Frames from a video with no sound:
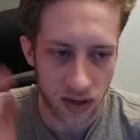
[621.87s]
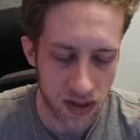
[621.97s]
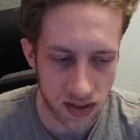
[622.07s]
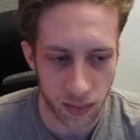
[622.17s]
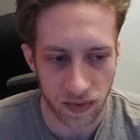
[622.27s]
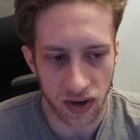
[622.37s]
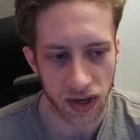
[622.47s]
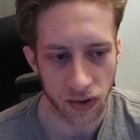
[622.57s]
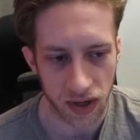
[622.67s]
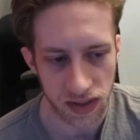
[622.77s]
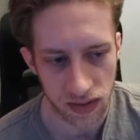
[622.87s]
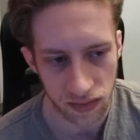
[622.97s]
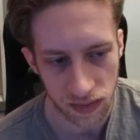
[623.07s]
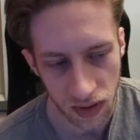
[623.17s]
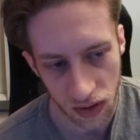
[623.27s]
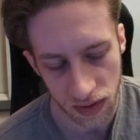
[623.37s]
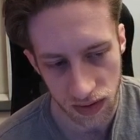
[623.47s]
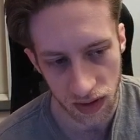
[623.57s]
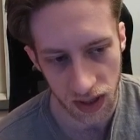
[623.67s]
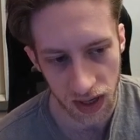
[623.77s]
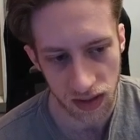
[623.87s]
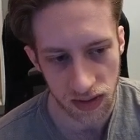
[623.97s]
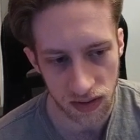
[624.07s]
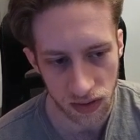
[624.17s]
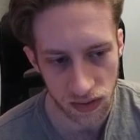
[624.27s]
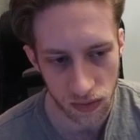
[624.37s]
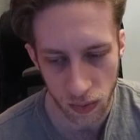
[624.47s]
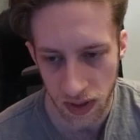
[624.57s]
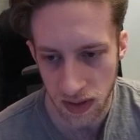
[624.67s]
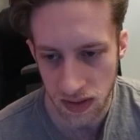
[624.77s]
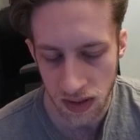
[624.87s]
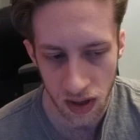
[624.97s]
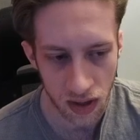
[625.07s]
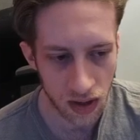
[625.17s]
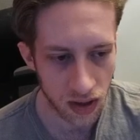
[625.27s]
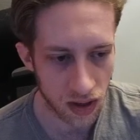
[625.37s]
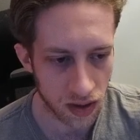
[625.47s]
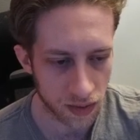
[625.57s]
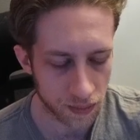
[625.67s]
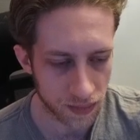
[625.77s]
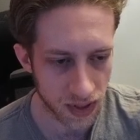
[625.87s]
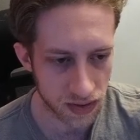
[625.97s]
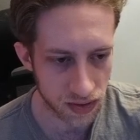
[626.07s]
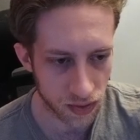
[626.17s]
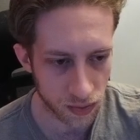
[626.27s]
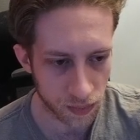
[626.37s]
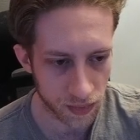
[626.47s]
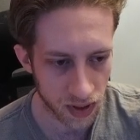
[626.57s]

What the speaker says: He's gonna be very aggressive on turn kings and turn queens, and so